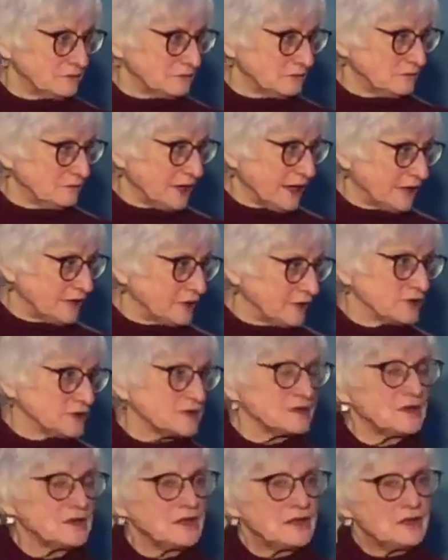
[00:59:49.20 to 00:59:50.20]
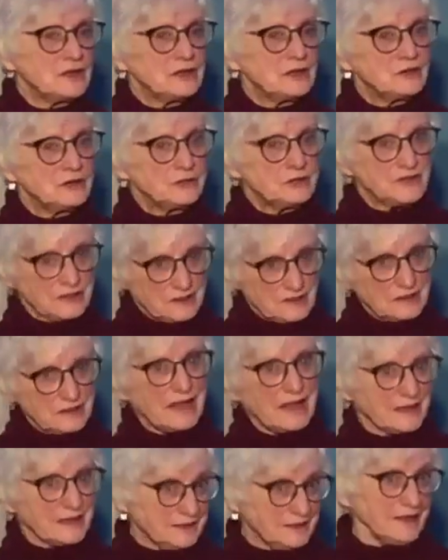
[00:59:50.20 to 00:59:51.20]
writers who didn't
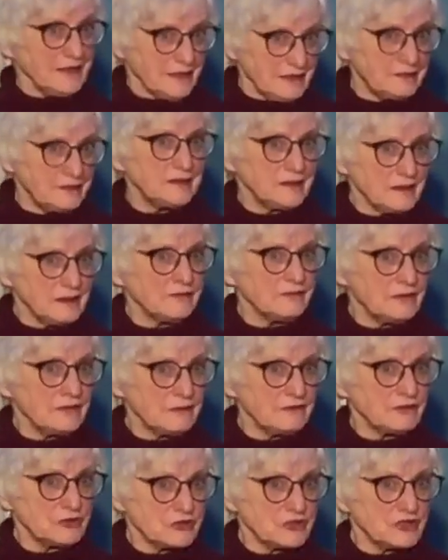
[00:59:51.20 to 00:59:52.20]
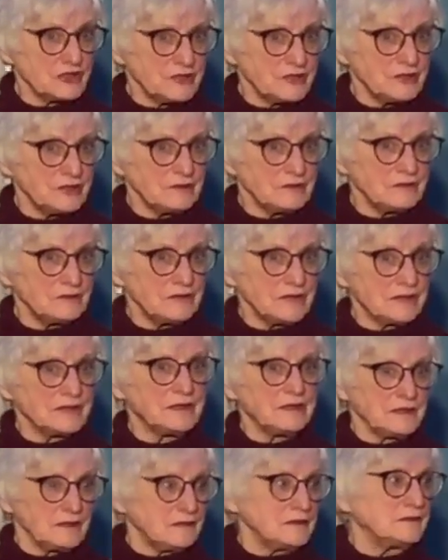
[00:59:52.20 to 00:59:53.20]
like the ending of the Virginian, that
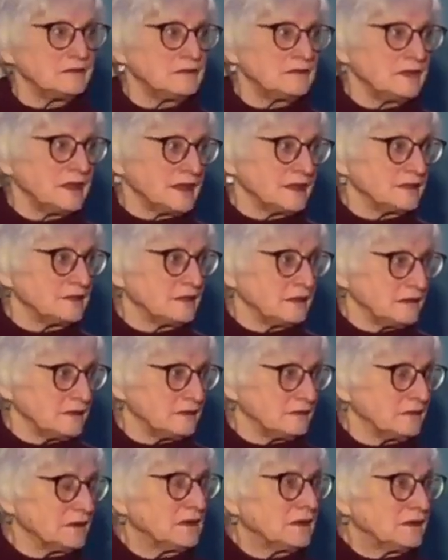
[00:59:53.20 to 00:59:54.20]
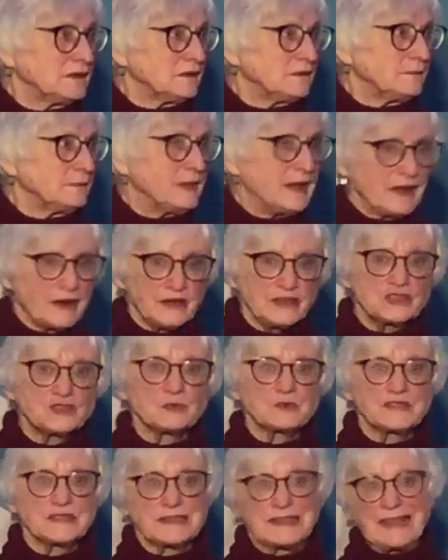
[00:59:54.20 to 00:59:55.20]
the, that the marriage
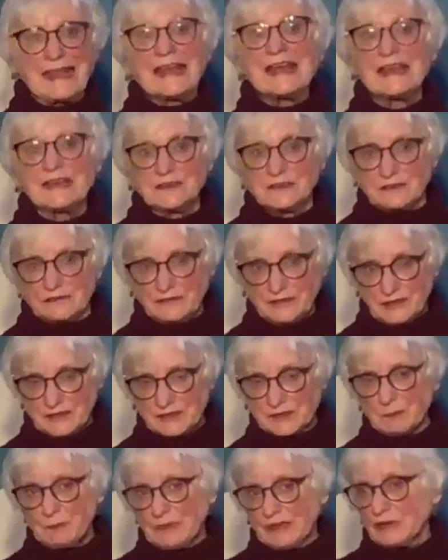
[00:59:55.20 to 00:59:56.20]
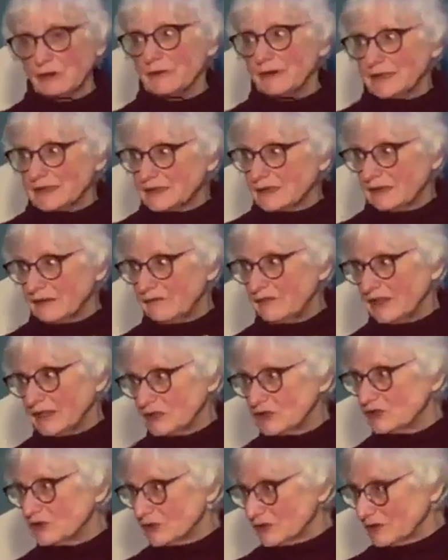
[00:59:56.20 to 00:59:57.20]
was the end of his picaresque
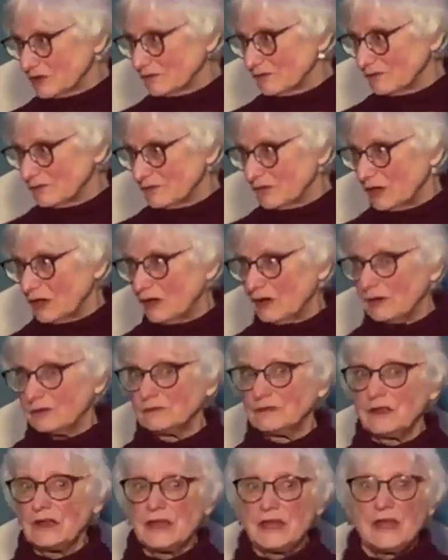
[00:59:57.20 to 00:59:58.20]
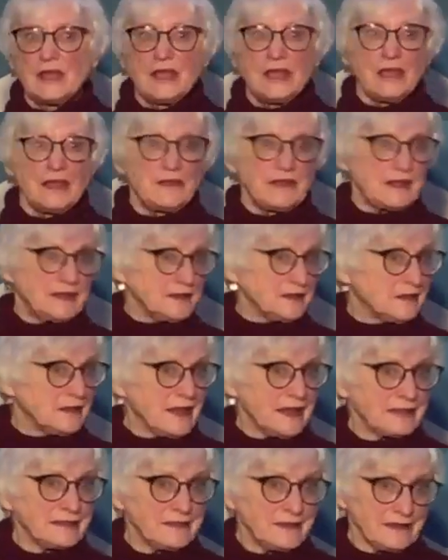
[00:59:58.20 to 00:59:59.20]
adventures, you know. They didn't
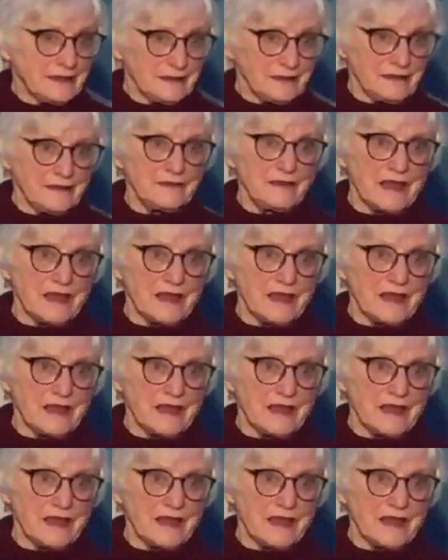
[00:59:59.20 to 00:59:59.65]
like that. And